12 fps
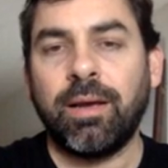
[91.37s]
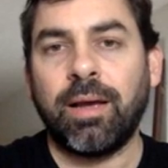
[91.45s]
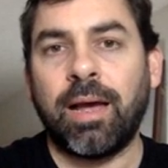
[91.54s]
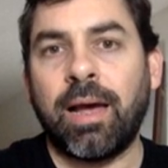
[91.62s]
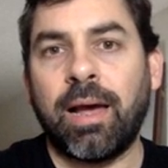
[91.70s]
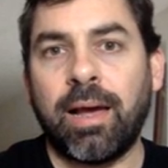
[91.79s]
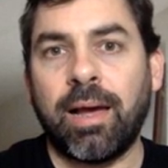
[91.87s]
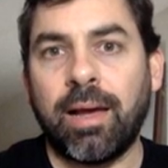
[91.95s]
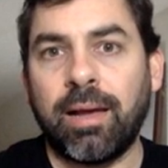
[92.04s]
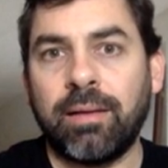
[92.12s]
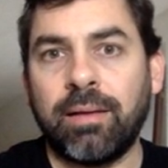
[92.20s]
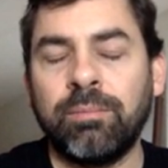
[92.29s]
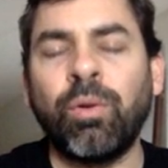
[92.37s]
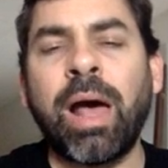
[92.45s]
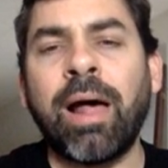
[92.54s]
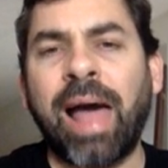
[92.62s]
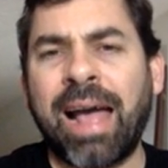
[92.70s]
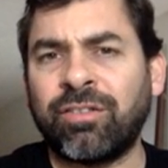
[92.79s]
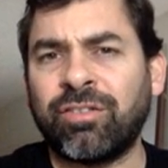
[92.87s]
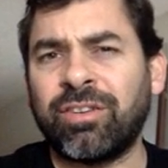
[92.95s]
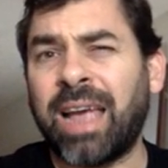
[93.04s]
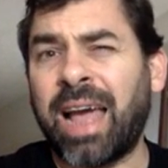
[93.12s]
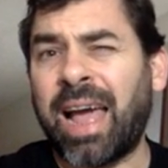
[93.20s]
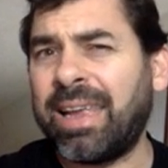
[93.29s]
Well,
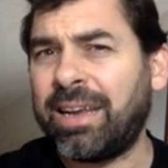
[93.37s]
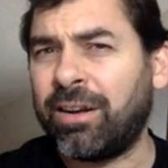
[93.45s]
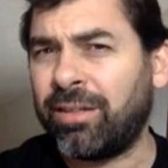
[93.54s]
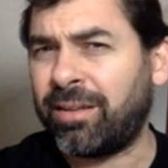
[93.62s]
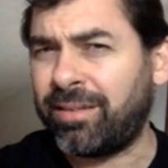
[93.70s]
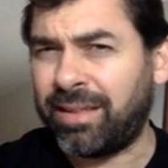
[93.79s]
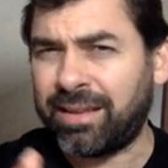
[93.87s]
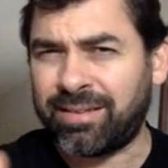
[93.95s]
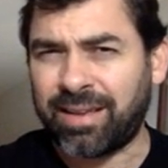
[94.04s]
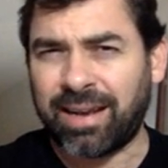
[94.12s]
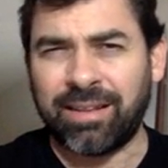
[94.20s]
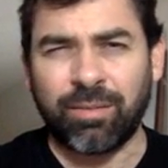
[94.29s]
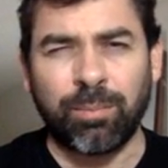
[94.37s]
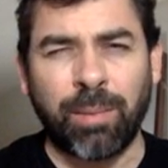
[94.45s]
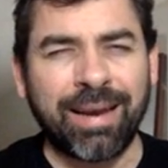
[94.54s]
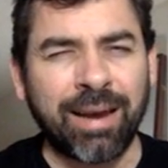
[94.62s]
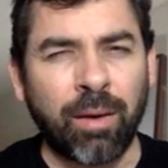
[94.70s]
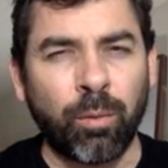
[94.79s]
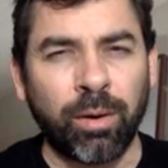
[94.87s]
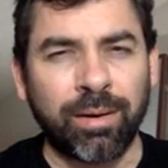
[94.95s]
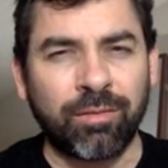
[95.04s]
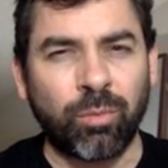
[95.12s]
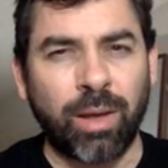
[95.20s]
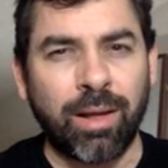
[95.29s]
actually, I hear these settings might not work
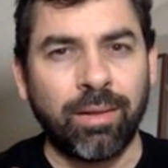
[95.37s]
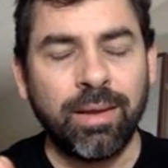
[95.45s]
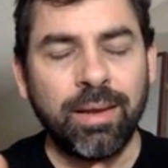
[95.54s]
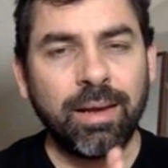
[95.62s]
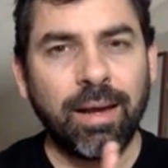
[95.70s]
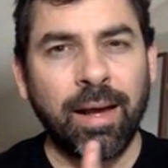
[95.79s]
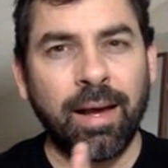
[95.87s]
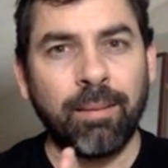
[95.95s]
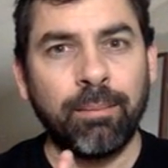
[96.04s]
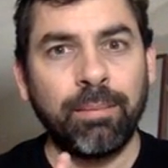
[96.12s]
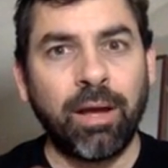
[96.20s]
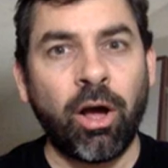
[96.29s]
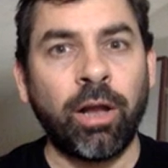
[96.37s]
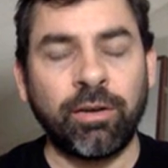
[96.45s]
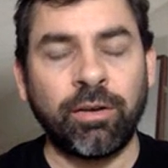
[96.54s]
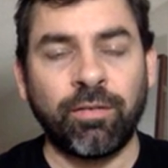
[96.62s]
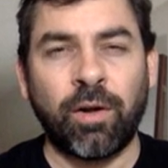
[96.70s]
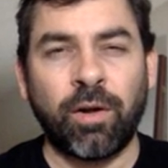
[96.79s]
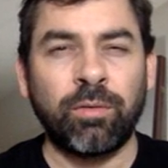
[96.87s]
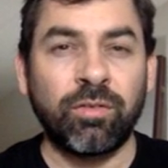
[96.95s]
as well on your phone.